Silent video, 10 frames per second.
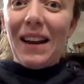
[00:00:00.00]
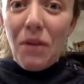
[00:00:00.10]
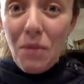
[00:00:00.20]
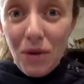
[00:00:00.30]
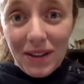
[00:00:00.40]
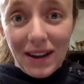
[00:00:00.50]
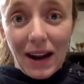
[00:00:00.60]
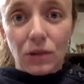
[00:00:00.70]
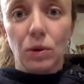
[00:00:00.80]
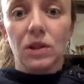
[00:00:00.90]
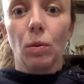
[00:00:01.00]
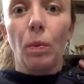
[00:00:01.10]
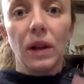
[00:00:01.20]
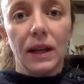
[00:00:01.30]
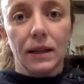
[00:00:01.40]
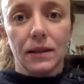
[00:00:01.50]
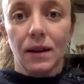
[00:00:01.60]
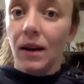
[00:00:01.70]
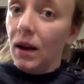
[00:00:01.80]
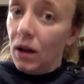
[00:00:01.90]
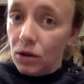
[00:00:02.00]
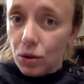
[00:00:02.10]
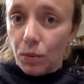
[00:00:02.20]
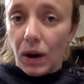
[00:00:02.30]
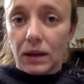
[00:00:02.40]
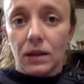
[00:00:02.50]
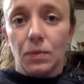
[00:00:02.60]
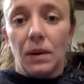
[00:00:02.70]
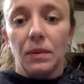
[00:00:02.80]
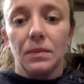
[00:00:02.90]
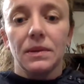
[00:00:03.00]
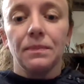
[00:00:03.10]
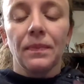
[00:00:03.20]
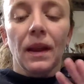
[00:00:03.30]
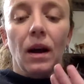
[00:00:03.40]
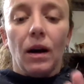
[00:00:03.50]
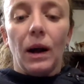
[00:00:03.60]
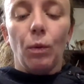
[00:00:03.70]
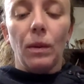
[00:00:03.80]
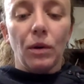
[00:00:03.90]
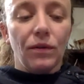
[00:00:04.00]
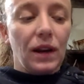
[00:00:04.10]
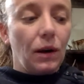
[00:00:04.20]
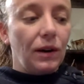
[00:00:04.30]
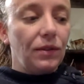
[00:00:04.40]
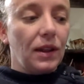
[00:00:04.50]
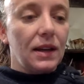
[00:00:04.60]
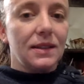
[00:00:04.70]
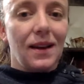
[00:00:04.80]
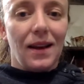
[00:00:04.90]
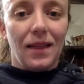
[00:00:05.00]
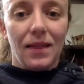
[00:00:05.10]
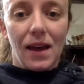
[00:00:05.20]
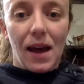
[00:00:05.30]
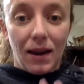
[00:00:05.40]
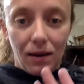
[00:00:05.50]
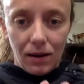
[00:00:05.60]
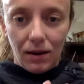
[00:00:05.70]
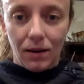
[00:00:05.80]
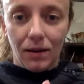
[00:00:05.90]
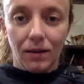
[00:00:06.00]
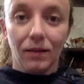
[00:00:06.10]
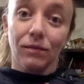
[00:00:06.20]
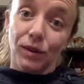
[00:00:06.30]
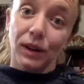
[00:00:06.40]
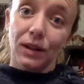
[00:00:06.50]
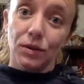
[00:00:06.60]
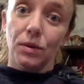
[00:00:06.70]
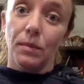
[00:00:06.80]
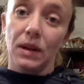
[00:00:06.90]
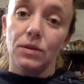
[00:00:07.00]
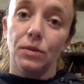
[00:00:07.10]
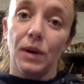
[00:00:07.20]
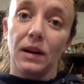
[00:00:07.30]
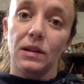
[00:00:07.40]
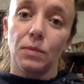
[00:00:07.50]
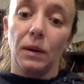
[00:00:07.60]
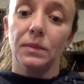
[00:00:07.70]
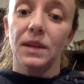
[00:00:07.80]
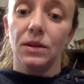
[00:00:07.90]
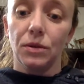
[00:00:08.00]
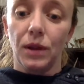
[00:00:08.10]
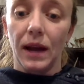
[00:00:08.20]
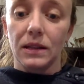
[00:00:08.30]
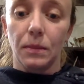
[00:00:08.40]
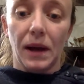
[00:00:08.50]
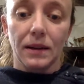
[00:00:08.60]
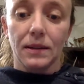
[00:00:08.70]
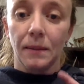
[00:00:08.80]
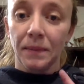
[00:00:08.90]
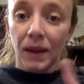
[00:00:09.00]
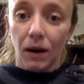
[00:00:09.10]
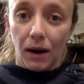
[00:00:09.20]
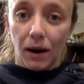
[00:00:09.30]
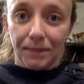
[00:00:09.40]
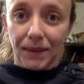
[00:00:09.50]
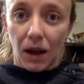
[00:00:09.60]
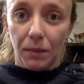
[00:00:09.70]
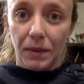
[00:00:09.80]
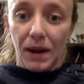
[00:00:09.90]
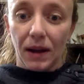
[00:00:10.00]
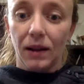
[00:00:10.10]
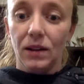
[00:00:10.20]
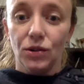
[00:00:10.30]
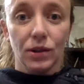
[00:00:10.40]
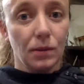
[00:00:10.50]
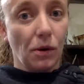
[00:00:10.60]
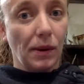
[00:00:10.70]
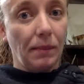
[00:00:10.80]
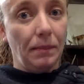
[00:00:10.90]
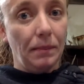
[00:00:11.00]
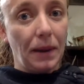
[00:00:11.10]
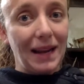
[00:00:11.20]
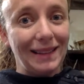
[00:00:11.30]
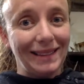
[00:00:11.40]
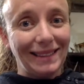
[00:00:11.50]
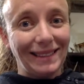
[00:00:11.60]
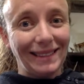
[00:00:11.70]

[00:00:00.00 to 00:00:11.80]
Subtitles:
and even more in the next one. So please do the practice problems. All right, one more video after this, and then really do the must-do practice problems and do the exit pass. All right, I'll be back in just a moment. Bye.